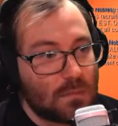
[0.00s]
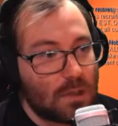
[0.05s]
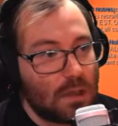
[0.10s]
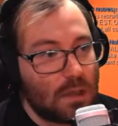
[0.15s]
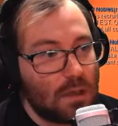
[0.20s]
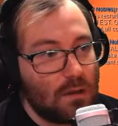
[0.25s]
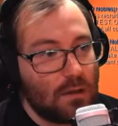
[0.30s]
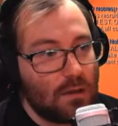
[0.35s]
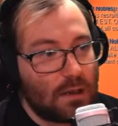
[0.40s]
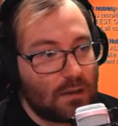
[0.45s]

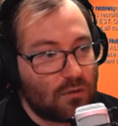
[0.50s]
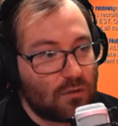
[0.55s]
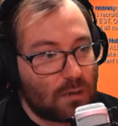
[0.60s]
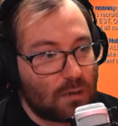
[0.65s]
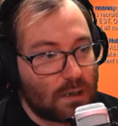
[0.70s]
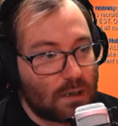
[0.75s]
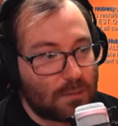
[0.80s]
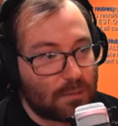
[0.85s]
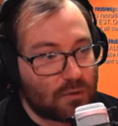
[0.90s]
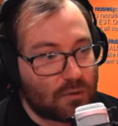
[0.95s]
you gain
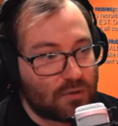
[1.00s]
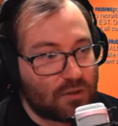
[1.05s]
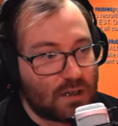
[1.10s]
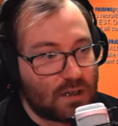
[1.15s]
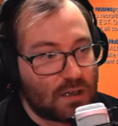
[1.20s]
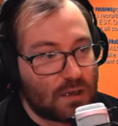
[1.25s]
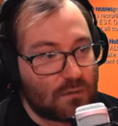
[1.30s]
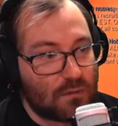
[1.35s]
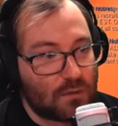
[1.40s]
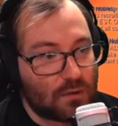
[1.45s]

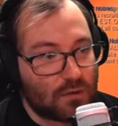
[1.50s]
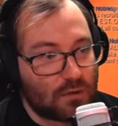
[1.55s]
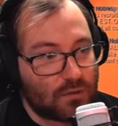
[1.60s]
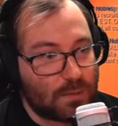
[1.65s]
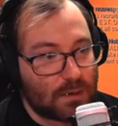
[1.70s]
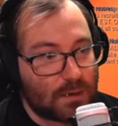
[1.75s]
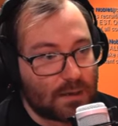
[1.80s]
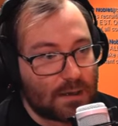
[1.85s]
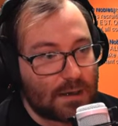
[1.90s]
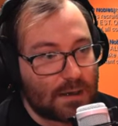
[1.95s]
20% of your
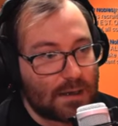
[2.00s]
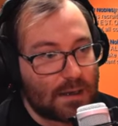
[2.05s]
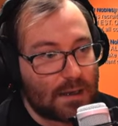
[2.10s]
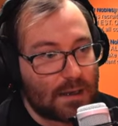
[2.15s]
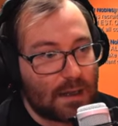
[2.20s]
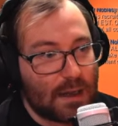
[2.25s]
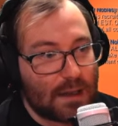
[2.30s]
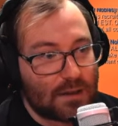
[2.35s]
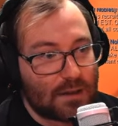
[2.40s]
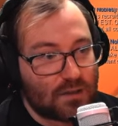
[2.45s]
spirit
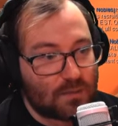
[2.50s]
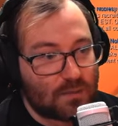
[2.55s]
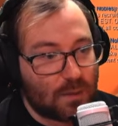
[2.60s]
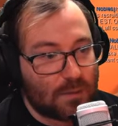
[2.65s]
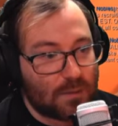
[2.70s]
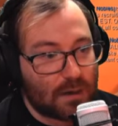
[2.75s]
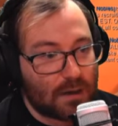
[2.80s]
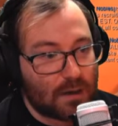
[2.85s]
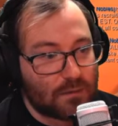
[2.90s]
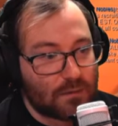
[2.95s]
as spell
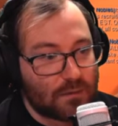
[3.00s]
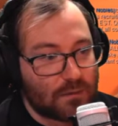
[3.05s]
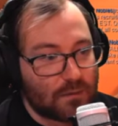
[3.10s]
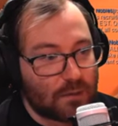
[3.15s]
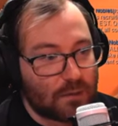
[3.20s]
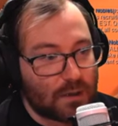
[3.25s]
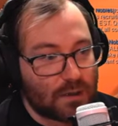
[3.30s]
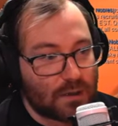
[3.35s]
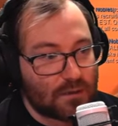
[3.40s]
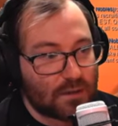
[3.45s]
power for
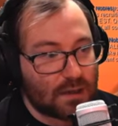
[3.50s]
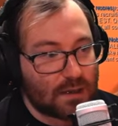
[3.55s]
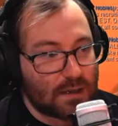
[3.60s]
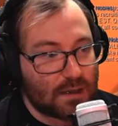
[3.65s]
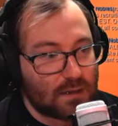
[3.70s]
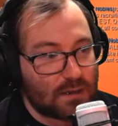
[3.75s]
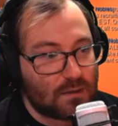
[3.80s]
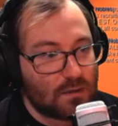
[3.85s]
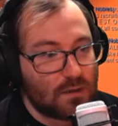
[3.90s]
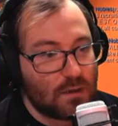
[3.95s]
40
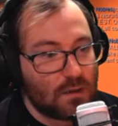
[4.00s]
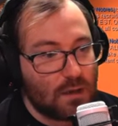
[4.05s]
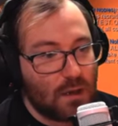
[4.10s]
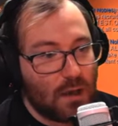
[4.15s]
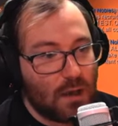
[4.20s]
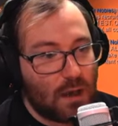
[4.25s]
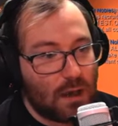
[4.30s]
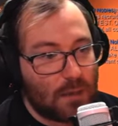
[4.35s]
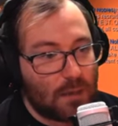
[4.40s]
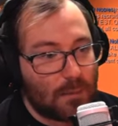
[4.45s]
seconds.
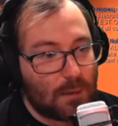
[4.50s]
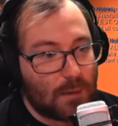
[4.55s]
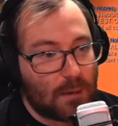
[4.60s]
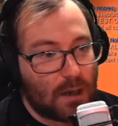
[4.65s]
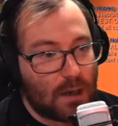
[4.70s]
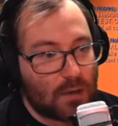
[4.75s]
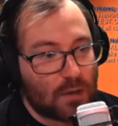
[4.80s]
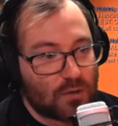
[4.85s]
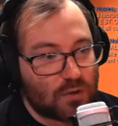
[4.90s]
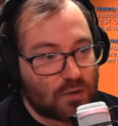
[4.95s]
Um, I
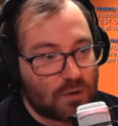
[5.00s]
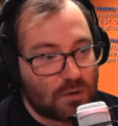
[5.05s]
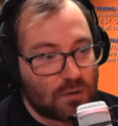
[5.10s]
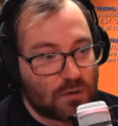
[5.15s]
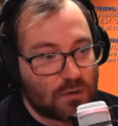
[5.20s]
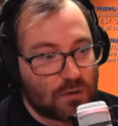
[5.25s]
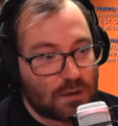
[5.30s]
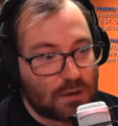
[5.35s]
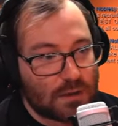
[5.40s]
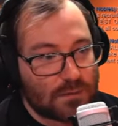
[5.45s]
also
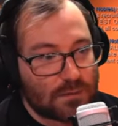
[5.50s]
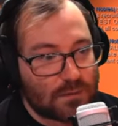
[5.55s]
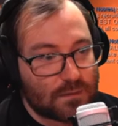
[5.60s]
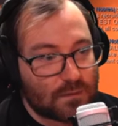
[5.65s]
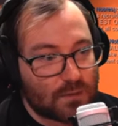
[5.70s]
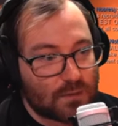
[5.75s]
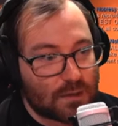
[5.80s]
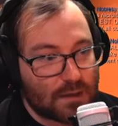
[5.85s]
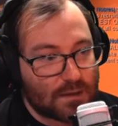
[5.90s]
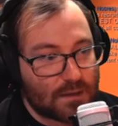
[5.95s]
use Glyph of
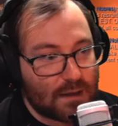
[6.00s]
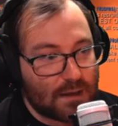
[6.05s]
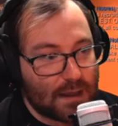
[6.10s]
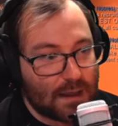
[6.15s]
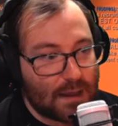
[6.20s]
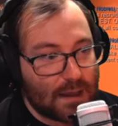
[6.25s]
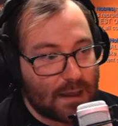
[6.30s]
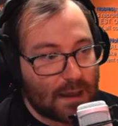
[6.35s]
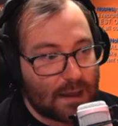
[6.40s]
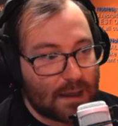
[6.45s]
Quick
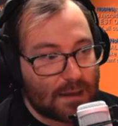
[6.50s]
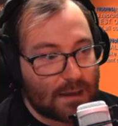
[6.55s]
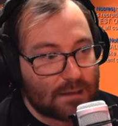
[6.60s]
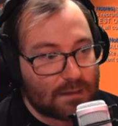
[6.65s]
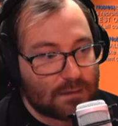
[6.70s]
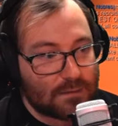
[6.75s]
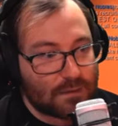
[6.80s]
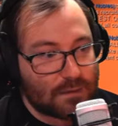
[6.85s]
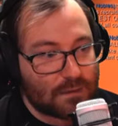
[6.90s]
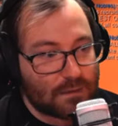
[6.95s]
Decay and
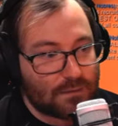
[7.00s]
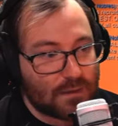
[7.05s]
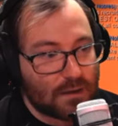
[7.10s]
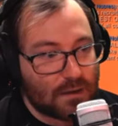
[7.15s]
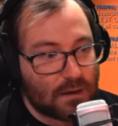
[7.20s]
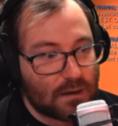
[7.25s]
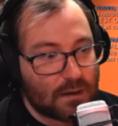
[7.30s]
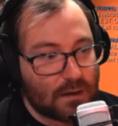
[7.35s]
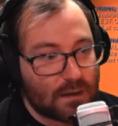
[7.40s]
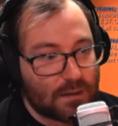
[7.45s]
Glyph of the
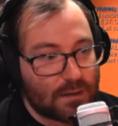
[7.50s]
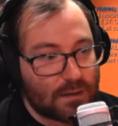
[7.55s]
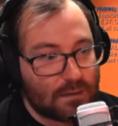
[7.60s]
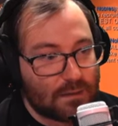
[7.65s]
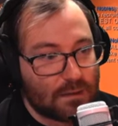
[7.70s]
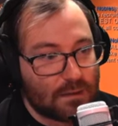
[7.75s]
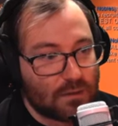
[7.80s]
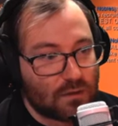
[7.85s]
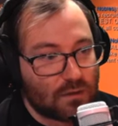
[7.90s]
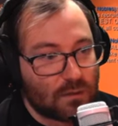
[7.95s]
Felguard. I think
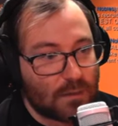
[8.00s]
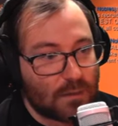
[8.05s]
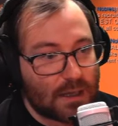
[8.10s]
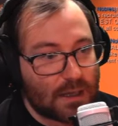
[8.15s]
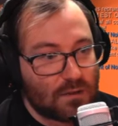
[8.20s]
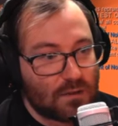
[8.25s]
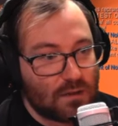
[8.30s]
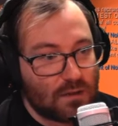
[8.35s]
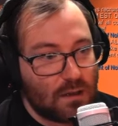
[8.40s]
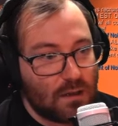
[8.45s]
these are the
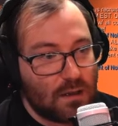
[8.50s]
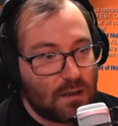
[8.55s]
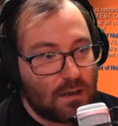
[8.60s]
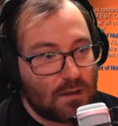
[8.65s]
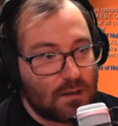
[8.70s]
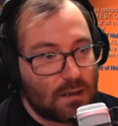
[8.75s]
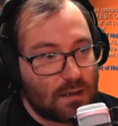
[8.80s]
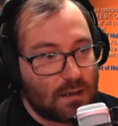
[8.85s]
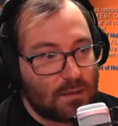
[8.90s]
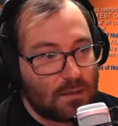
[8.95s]
best.
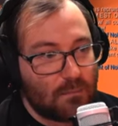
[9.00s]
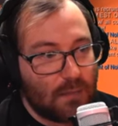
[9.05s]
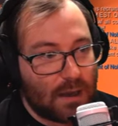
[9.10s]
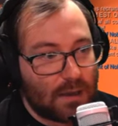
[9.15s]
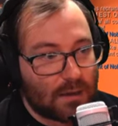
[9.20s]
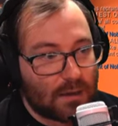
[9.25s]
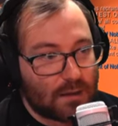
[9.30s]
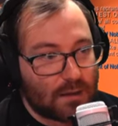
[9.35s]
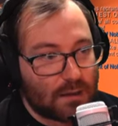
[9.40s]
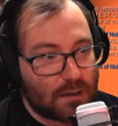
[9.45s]
Then
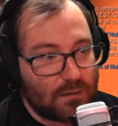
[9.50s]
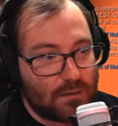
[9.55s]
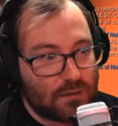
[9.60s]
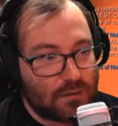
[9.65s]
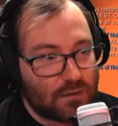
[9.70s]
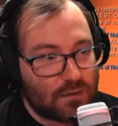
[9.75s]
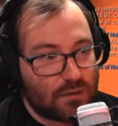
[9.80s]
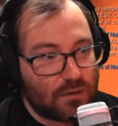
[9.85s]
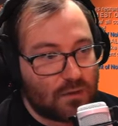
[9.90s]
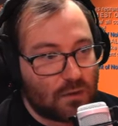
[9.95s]
minor
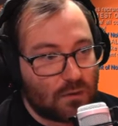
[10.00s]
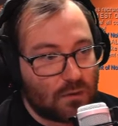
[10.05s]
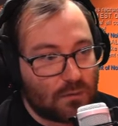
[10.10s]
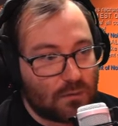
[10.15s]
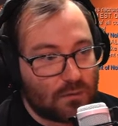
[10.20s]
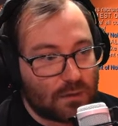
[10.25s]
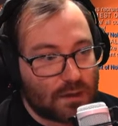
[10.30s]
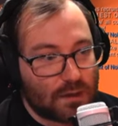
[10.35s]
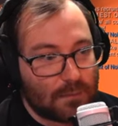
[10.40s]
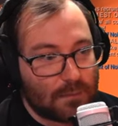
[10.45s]
glyphs don't
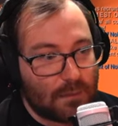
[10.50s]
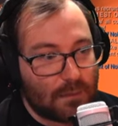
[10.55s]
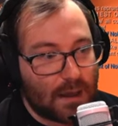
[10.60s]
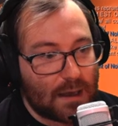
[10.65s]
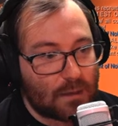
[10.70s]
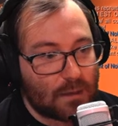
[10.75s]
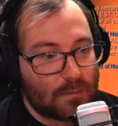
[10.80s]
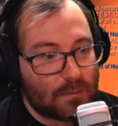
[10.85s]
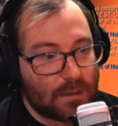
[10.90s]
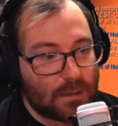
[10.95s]
really
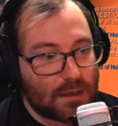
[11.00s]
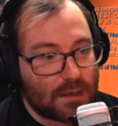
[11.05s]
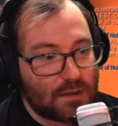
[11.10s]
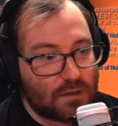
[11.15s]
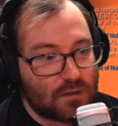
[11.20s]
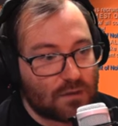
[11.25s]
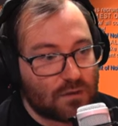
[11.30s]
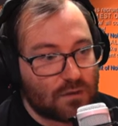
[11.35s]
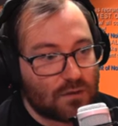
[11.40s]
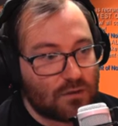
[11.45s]
matter, but
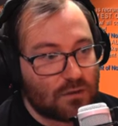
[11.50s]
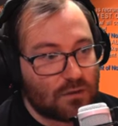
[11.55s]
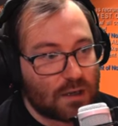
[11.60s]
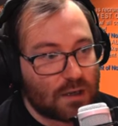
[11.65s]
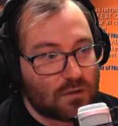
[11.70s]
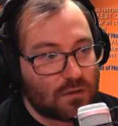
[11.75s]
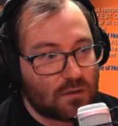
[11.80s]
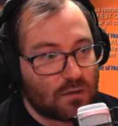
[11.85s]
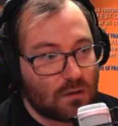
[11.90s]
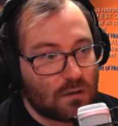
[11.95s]
it's
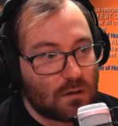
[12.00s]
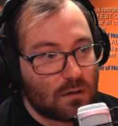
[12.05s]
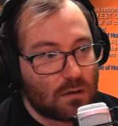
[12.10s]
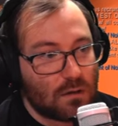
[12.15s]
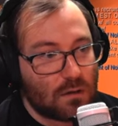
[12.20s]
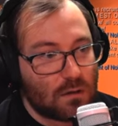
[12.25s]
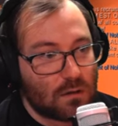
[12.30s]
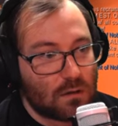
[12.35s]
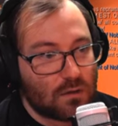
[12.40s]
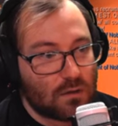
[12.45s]
Drain
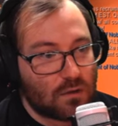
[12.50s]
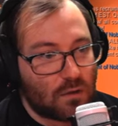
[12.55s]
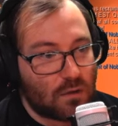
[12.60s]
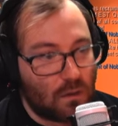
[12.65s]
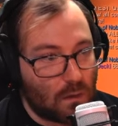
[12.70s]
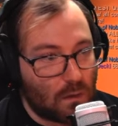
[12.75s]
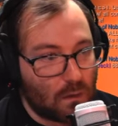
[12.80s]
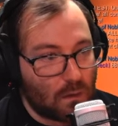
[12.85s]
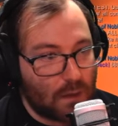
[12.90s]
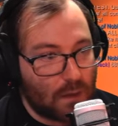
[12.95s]
Soul,
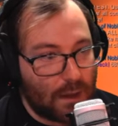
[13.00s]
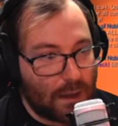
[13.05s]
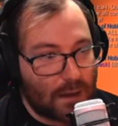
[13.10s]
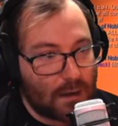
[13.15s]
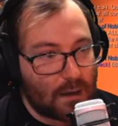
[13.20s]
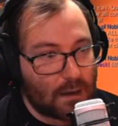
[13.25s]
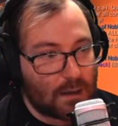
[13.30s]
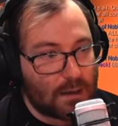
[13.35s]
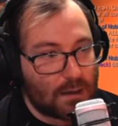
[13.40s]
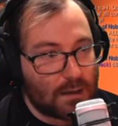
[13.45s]
Soul, and
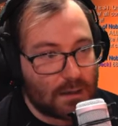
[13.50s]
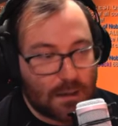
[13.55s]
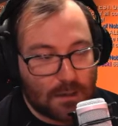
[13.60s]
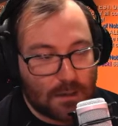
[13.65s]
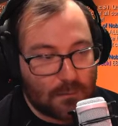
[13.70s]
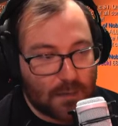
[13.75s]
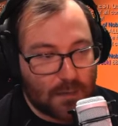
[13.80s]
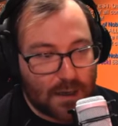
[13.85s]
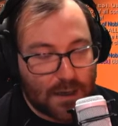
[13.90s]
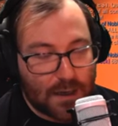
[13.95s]

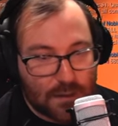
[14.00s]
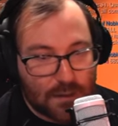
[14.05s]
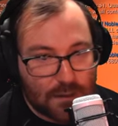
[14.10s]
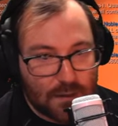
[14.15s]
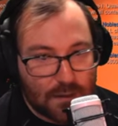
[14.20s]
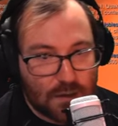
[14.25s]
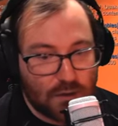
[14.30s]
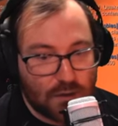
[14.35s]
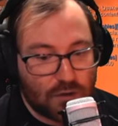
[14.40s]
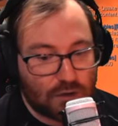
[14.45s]
Unending Breath.
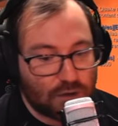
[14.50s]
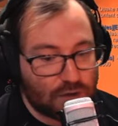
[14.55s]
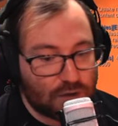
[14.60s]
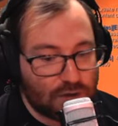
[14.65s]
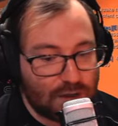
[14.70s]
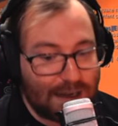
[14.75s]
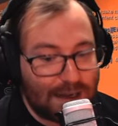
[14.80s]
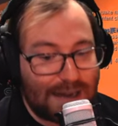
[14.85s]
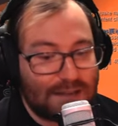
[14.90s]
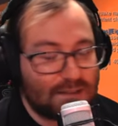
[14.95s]
They're just
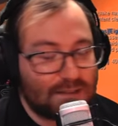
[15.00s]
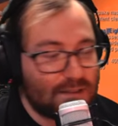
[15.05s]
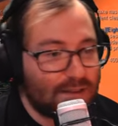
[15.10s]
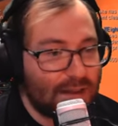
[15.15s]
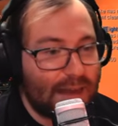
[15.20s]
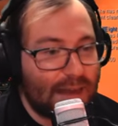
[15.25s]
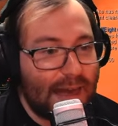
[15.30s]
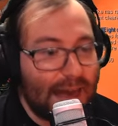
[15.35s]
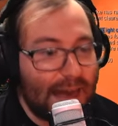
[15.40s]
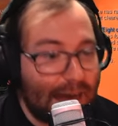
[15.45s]
nice to
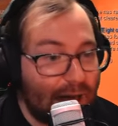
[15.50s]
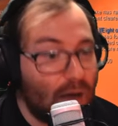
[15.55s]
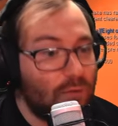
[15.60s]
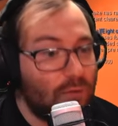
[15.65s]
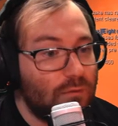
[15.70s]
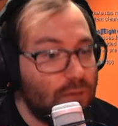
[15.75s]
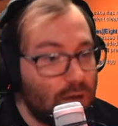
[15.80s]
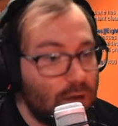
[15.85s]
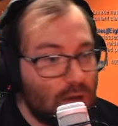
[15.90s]
have.